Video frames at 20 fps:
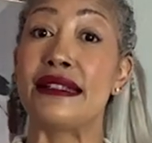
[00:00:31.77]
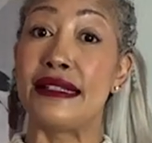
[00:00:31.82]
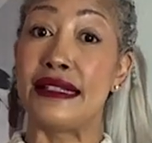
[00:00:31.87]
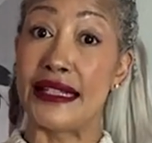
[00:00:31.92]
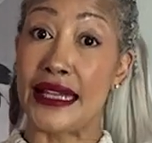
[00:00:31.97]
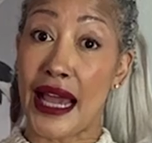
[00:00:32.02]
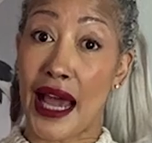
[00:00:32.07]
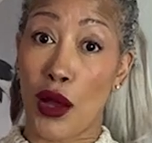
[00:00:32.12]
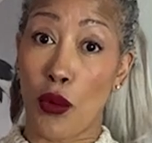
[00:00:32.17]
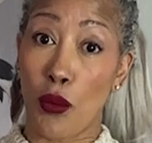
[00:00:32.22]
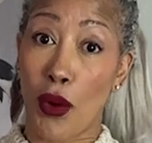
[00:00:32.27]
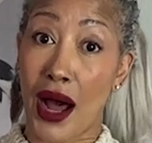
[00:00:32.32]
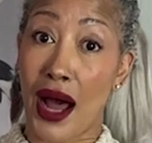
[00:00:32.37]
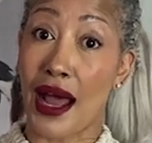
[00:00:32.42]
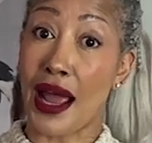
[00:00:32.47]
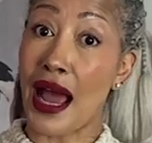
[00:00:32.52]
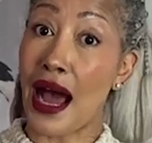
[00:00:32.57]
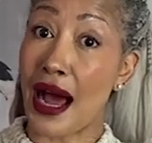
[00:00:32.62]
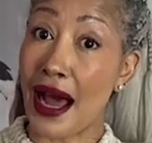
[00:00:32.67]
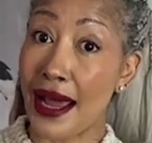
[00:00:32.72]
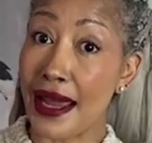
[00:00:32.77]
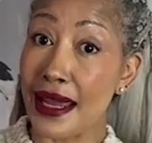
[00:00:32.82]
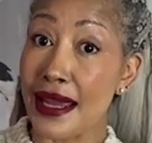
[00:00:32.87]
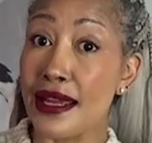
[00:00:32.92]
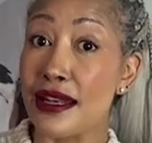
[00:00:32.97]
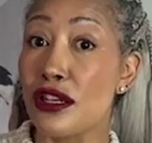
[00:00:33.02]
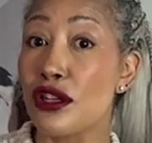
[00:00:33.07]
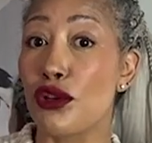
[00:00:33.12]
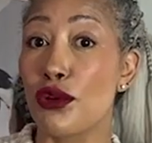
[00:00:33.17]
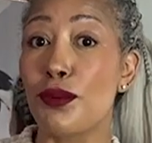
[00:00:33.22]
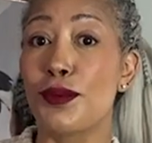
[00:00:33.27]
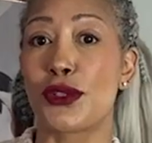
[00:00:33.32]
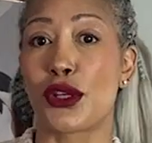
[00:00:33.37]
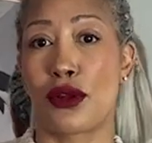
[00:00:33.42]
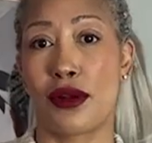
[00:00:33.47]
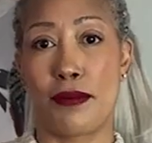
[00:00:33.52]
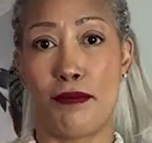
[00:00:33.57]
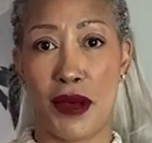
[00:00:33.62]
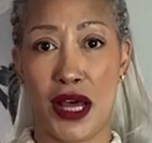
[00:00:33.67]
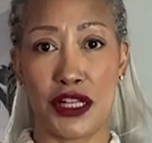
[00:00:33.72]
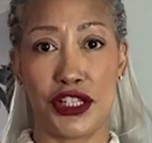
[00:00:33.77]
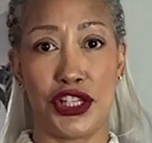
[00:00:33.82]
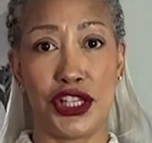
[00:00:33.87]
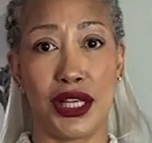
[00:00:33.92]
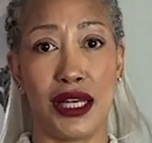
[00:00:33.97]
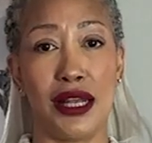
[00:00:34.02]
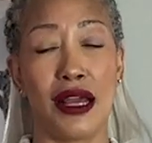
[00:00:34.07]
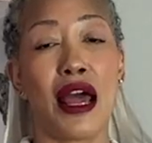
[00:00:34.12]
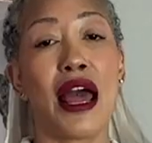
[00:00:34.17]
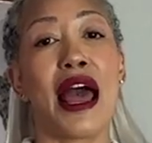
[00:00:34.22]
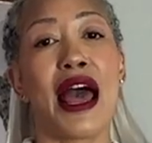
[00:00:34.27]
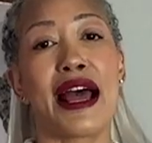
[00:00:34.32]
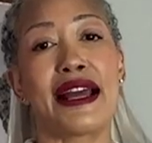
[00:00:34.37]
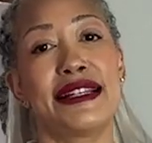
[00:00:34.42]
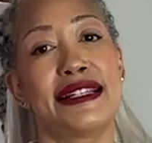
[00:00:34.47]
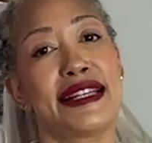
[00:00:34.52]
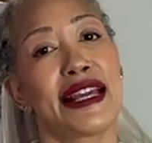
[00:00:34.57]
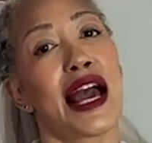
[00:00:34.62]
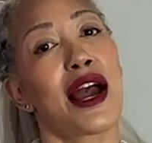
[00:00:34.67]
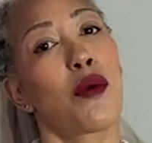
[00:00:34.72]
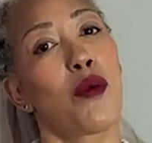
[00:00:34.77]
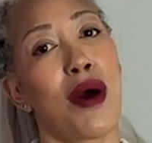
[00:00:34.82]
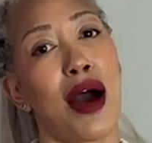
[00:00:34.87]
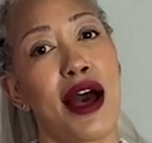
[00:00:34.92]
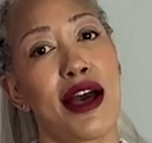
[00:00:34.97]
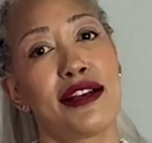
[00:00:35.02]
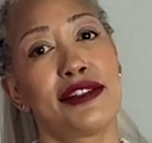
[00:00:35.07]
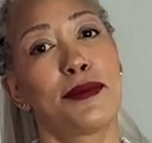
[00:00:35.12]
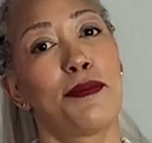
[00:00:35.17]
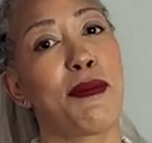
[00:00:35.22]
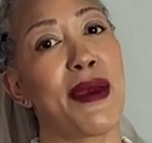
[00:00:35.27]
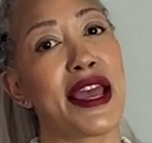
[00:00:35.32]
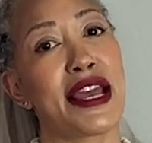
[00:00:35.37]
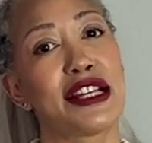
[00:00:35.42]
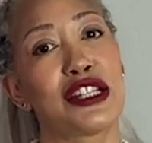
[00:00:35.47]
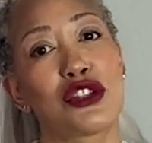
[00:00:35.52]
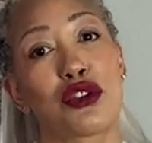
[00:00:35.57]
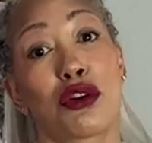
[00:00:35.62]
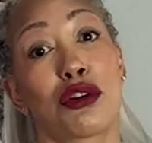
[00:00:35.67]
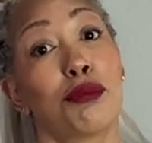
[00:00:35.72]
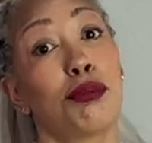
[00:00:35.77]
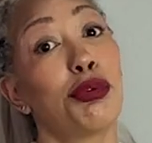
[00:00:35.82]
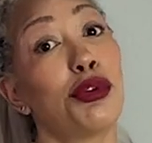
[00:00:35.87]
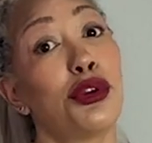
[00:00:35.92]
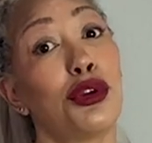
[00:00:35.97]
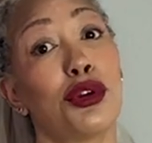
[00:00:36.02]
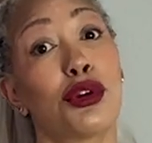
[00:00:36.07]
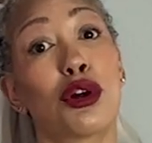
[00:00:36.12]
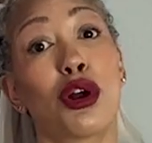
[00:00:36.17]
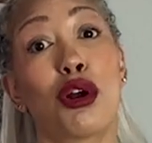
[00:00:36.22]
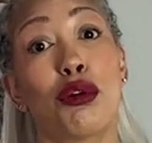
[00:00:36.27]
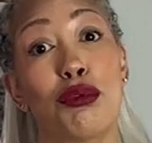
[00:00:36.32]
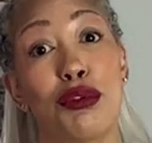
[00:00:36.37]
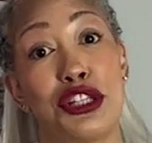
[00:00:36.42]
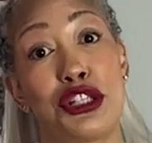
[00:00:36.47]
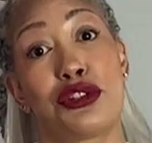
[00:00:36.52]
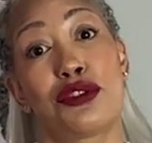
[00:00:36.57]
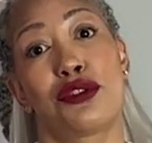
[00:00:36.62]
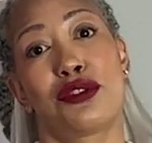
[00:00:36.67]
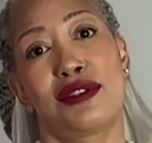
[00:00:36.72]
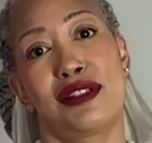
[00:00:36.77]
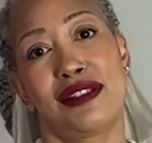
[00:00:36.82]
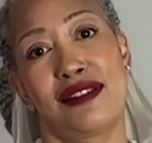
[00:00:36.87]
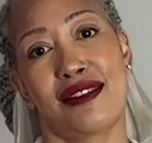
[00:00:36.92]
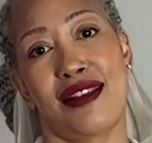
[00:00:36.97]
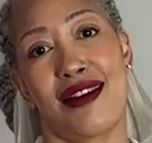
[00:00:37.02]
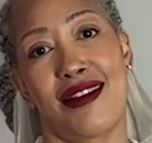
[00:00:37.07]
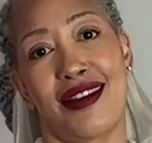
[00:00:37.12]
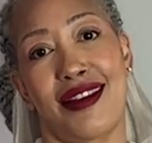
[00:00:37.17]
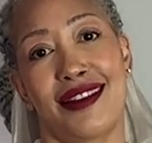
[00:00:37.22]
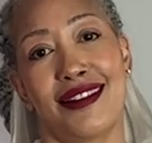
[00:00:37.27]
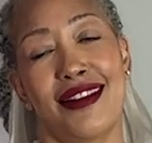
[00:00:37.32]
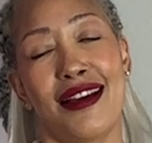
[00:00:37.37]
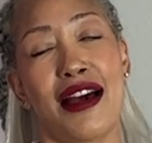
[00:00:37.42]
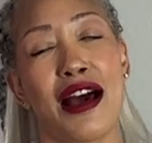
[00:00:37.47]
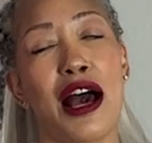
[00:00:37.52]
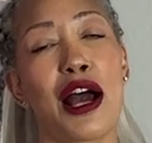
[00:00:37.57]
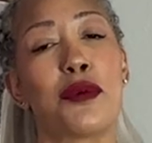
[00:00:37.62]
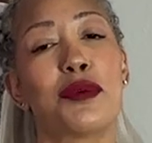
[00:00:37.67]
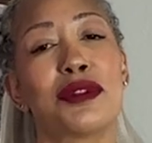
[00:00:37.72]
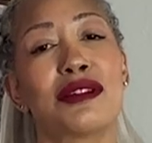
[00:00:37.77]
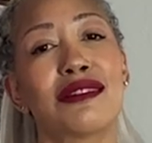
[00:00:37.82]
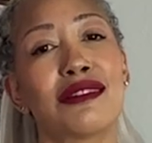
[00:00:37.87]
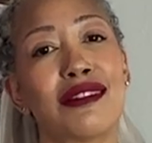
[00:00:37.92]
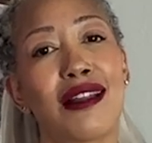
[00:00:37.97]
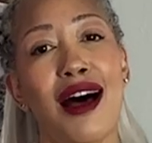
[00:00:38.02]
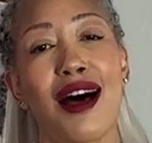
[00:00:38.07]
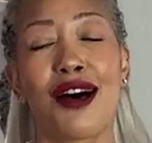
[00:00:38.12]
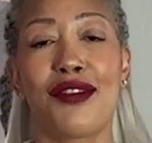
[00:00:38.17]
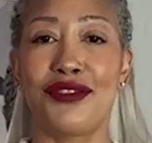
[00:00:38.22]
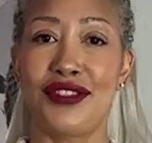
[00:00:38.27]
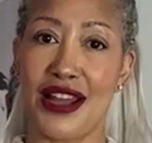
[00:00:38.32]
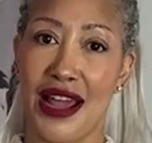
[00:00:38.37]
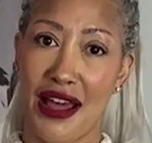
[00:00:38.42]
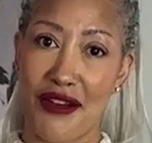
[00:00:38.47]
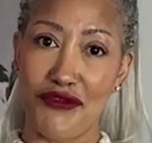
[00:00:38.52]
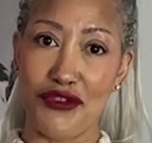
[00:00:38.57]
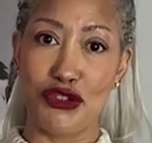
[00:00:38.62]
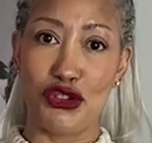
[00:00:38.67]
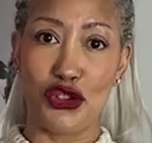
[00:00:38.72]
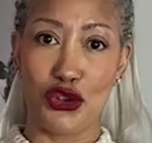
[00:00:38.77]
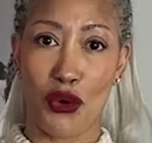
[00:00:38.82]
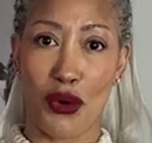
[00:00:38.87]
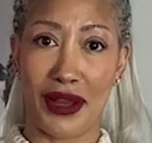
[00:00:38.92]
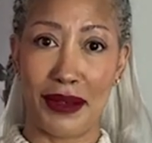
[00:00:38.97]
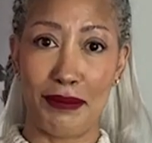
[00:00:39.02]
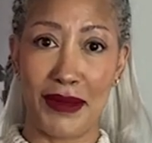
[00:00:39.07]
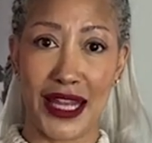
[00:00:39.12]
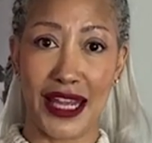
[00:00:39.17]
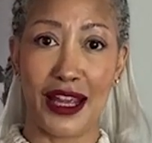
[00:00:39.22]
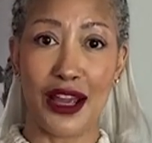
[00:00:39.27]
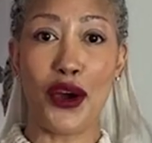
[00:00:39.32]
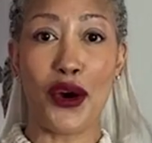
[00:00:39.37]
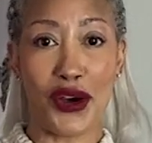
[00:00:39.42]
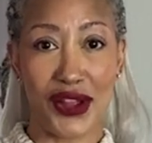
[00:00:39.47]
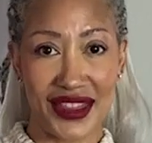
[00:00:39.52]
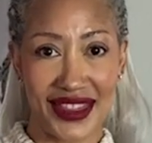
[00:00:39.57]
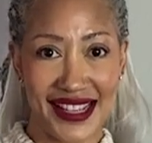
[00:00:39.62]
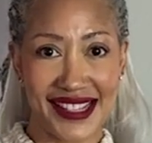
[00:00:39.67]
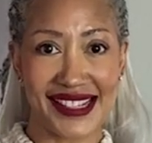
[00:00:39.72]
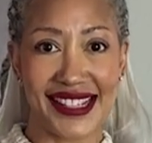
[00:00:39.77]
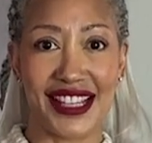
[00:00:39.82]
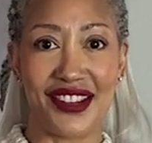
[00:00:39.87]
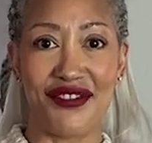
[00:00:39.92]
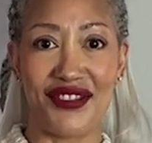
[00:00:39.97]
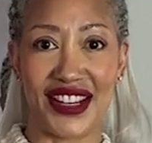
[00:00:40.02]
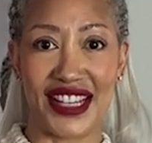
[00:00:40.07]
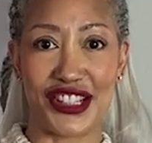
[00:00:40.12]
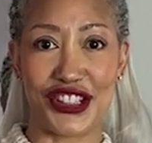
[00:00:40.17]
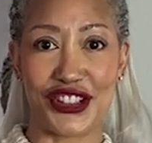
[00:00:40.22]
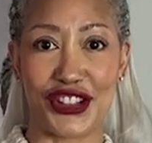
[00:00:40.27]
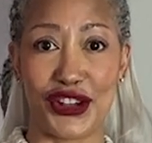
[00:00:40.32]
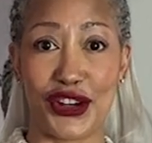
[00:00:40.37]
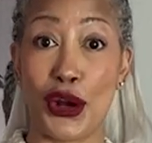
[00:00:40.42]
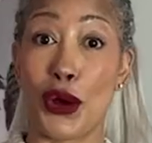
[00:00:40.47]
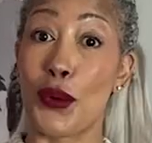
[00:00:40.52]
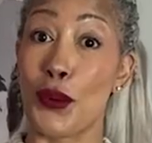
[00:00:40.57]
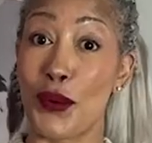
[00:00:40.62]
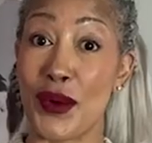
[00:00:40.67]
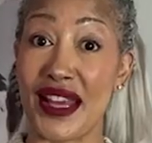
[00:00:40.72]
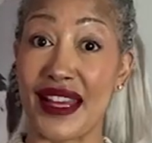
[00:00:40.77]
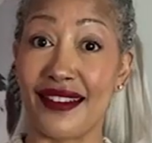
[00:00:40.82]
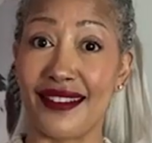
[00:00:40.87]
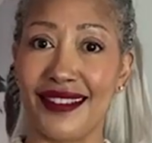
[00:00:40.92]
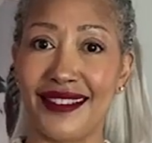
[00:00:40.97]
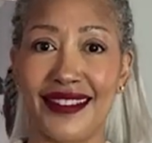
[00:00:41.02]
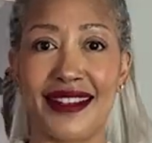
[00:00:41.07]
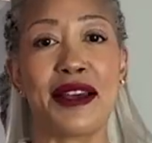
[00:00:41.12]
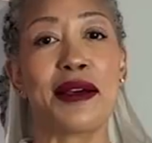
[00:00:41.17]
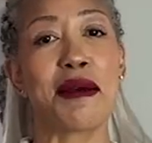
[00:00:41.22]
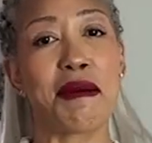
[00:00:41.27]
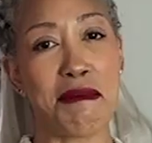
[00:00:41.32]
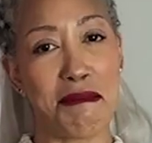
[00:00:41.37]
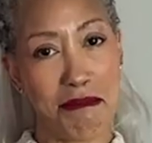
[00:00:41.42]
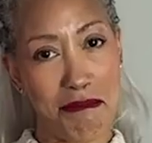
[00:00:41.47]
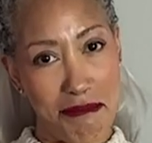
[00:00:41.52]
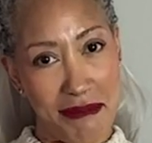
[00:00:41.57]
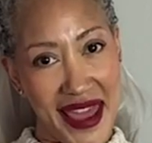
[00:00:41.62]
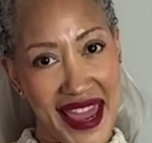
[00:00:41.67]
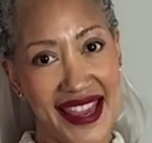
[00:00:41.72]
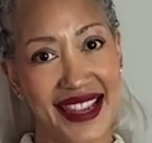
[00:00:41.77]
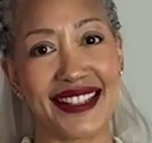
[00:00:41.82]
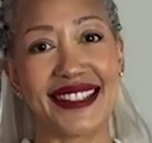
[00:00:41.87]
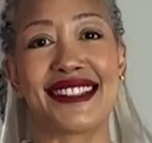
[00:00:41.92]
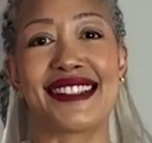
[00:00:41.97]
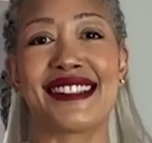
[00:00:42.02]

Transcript: DIY high-end dupes on a budget, and DIYs based on pure original design. I would love to have you join me on this adventure when Macon